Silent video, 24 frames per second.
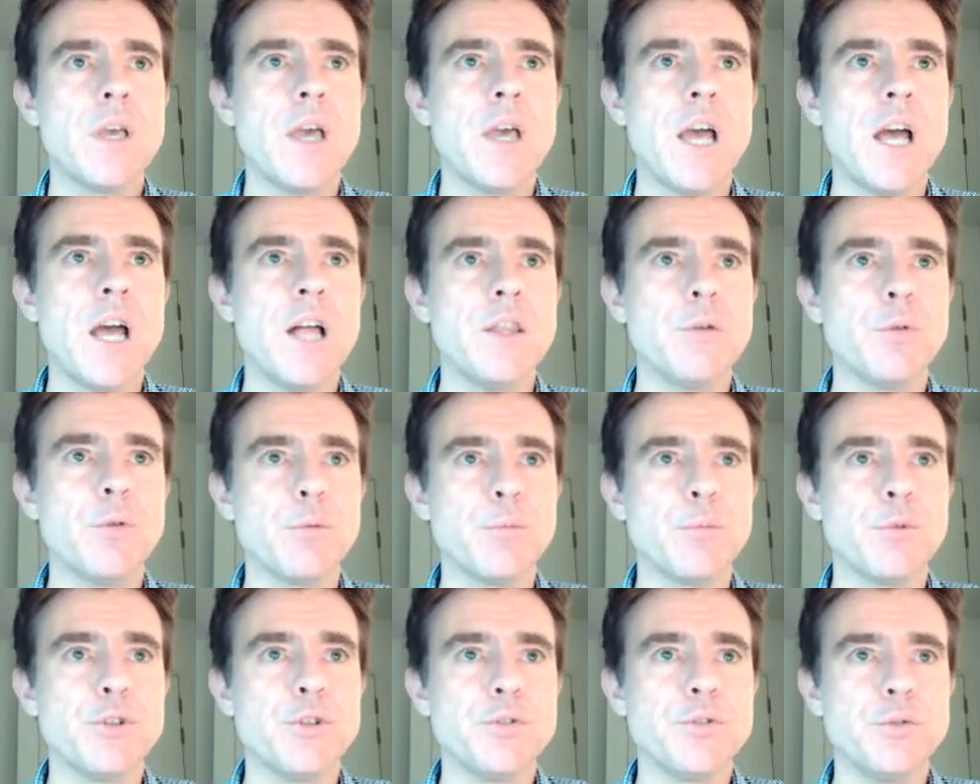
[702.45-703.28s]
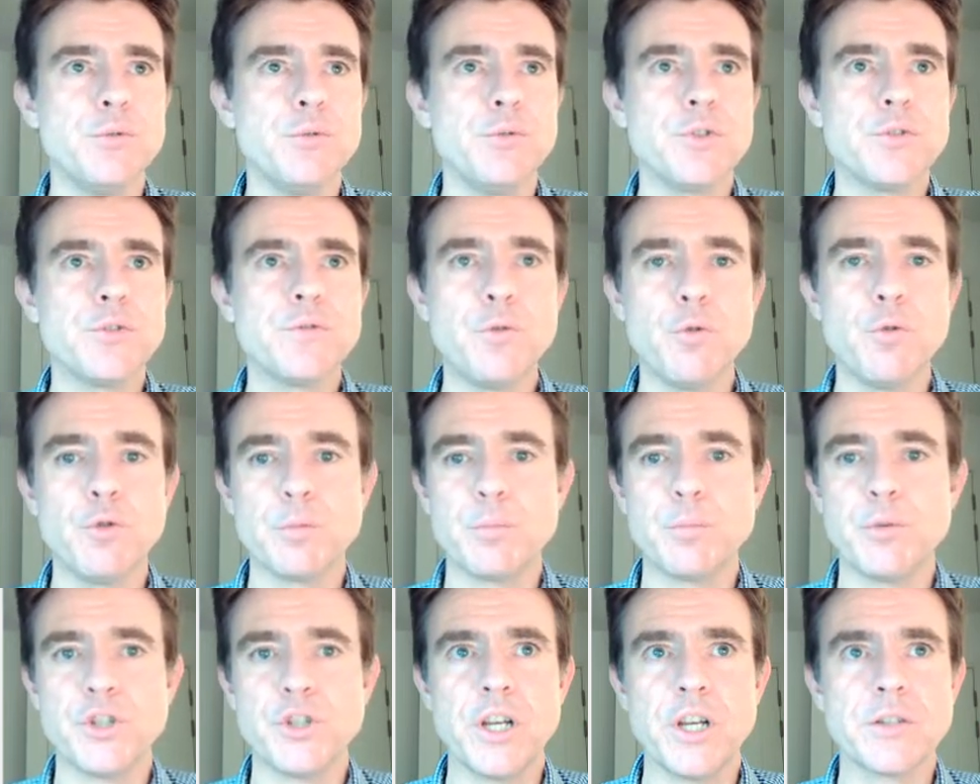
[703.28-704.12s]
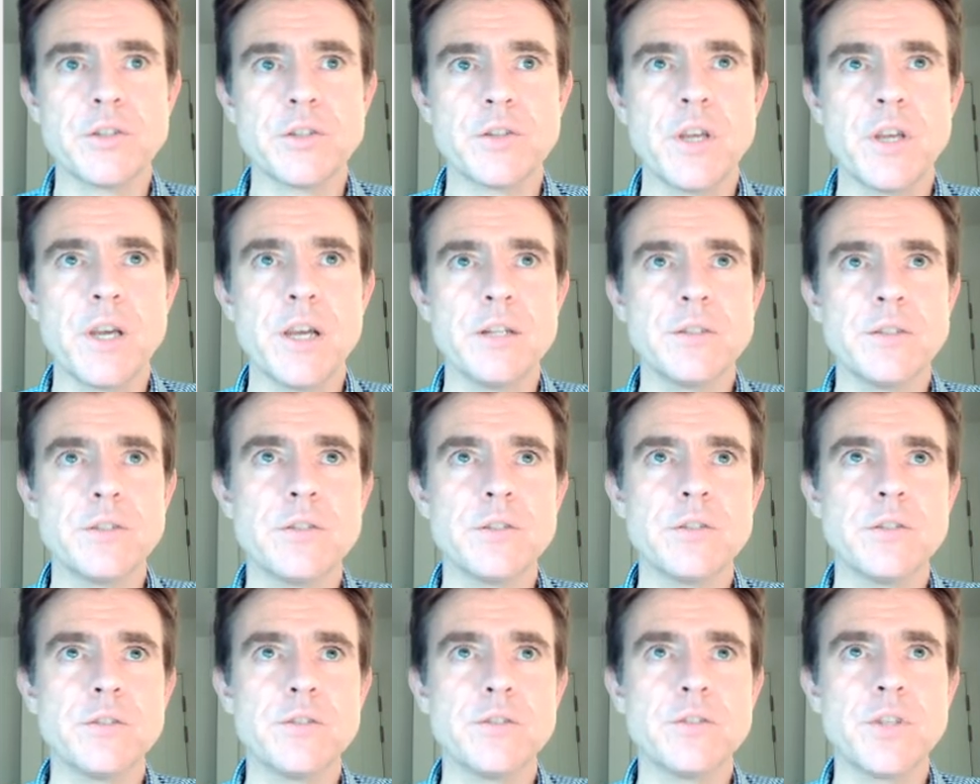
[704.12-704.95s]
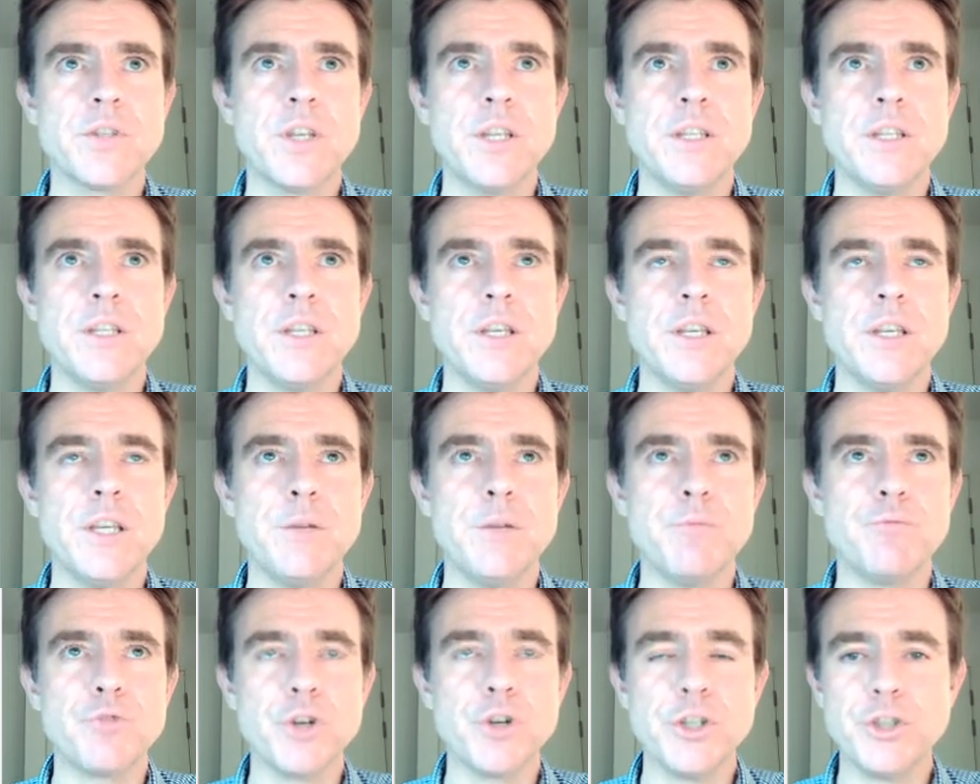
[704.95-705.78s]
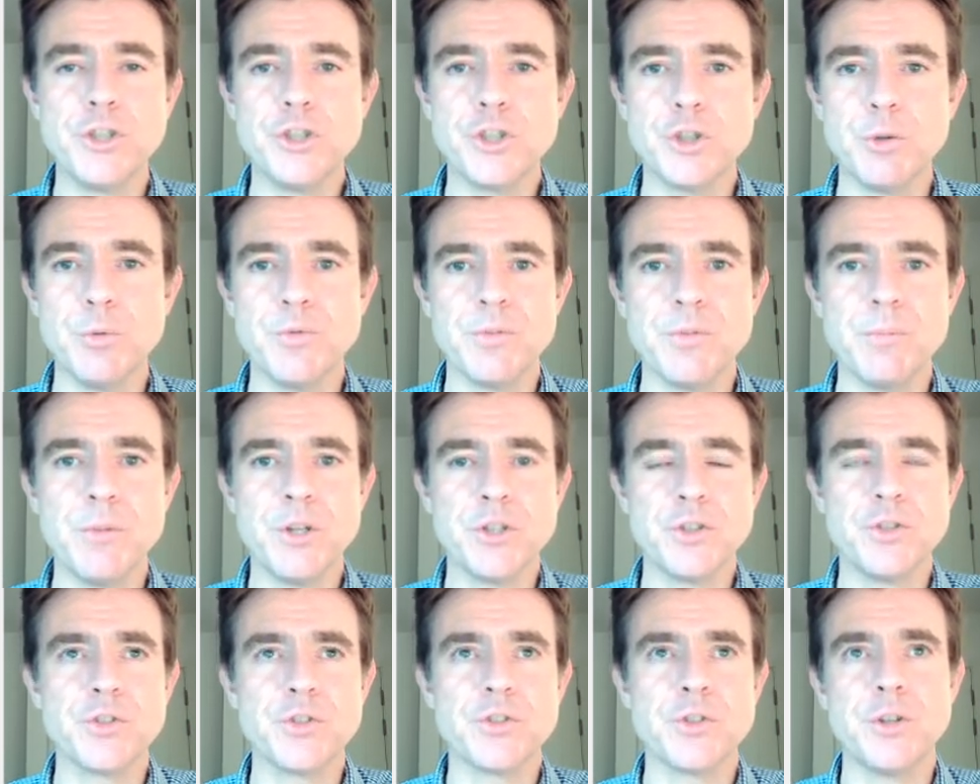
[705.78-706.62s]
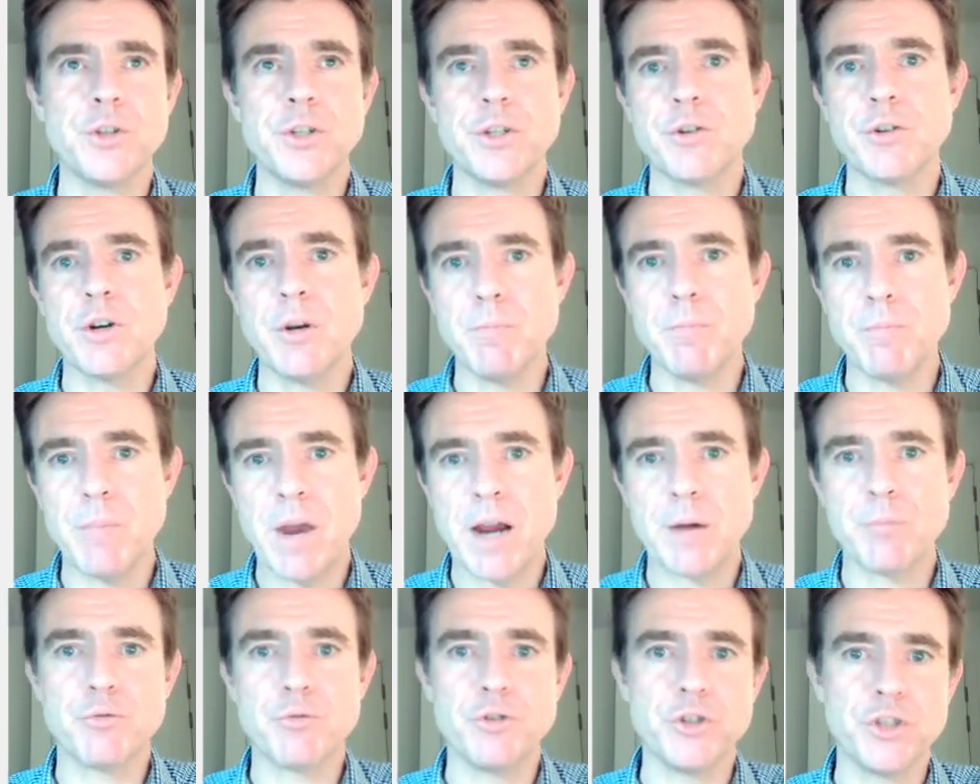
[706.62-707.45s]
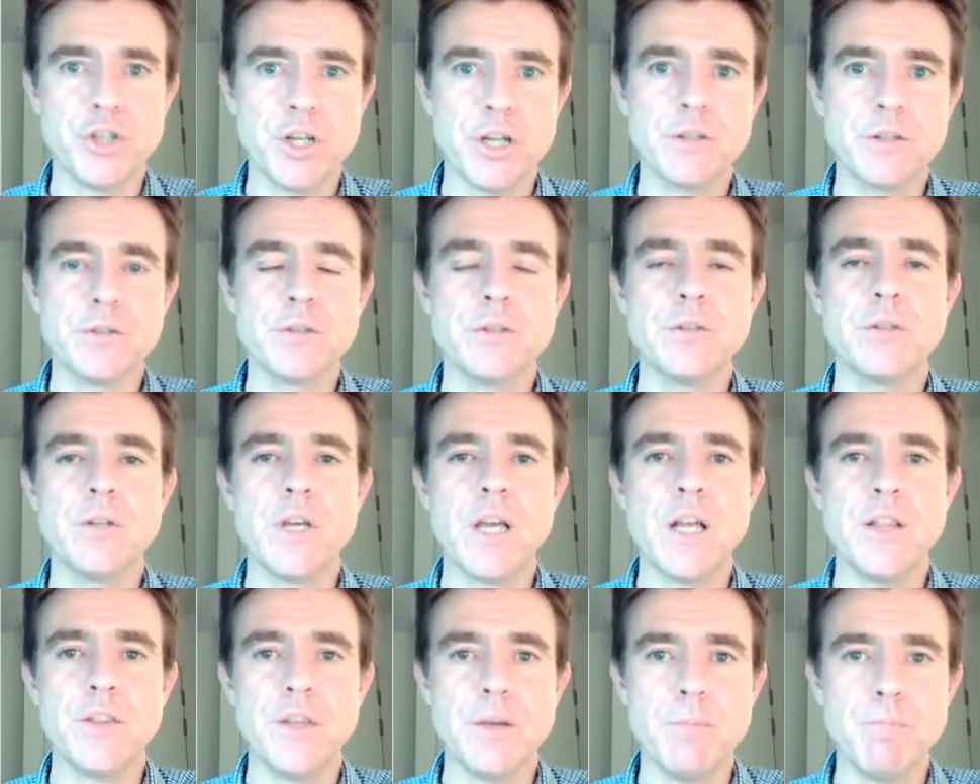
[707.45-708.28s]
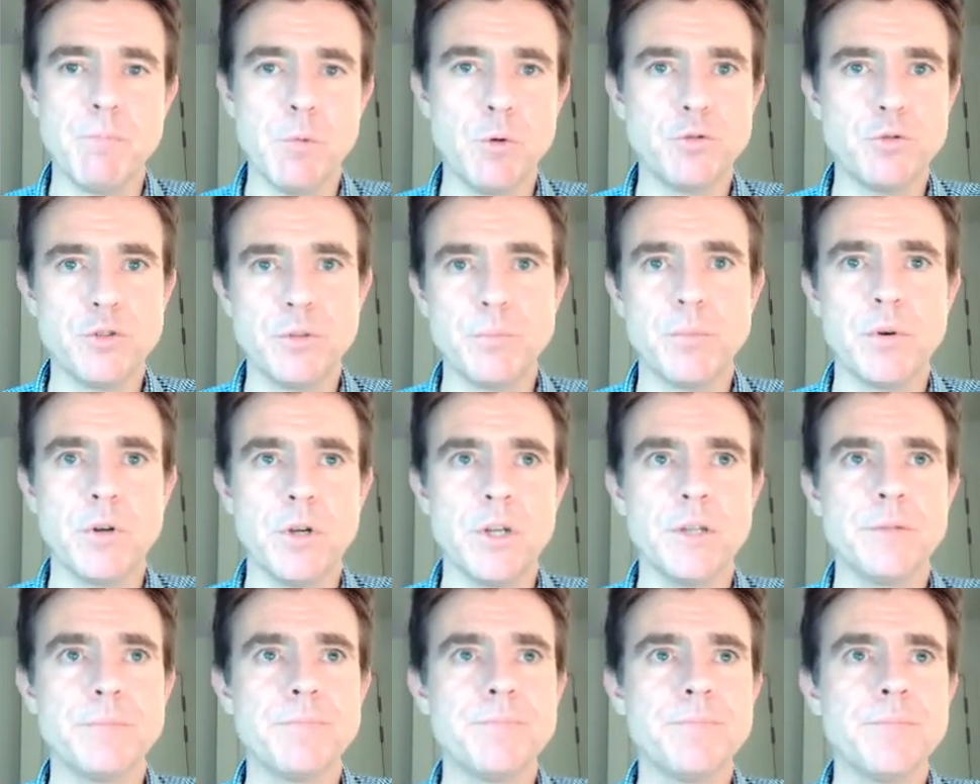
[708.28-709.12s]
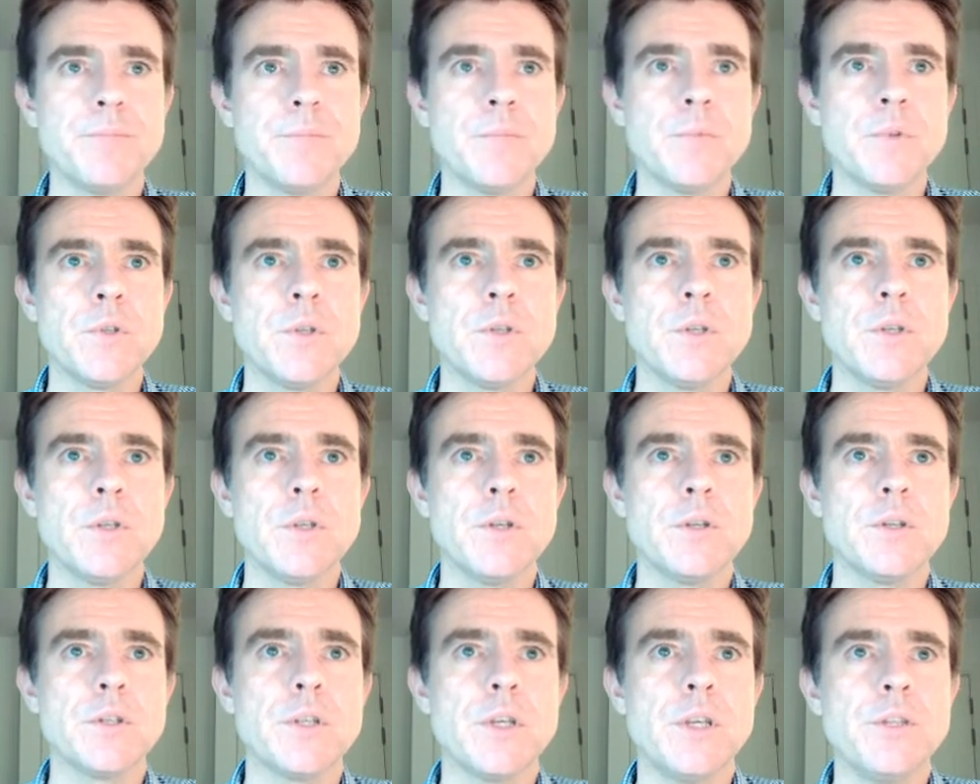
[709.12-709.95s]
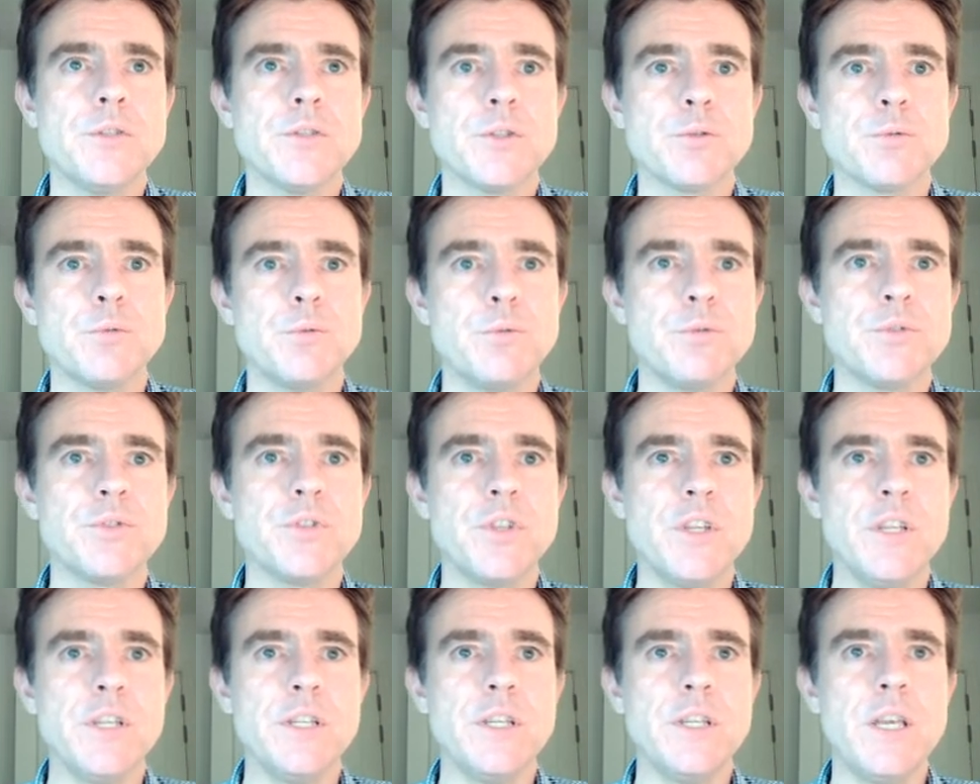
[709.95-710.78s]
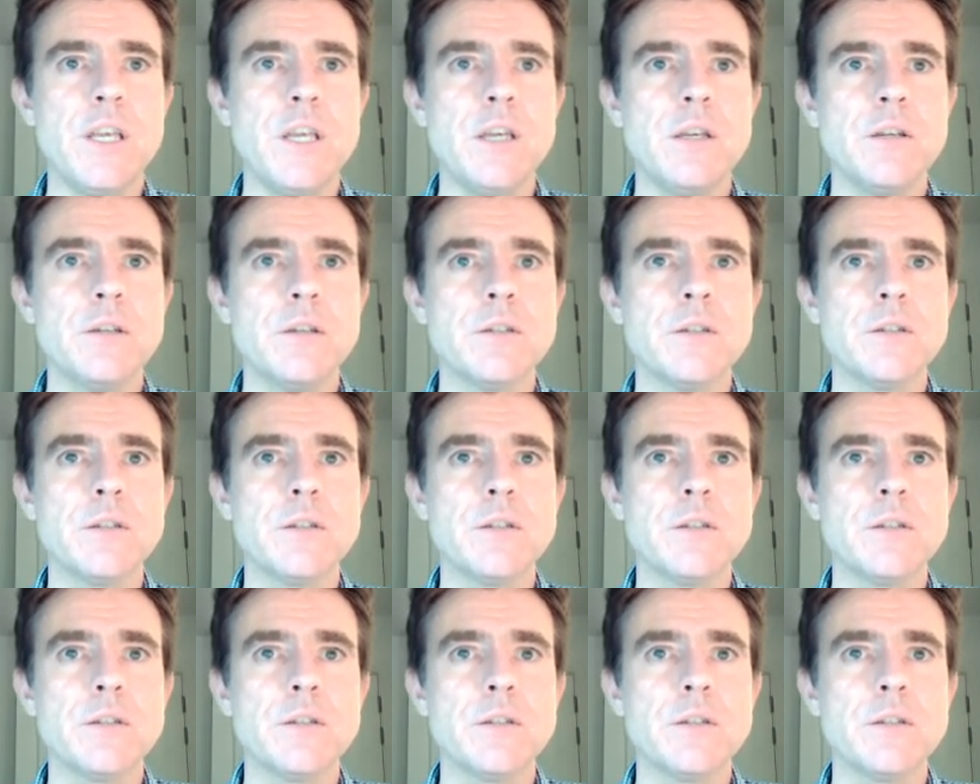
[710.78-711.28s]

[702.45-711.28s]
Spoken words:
And then what I'm going to do is forward project that, take it in ratio with the measured sinogram, back project, and then multiply. Okay, so that's what we're seeing here.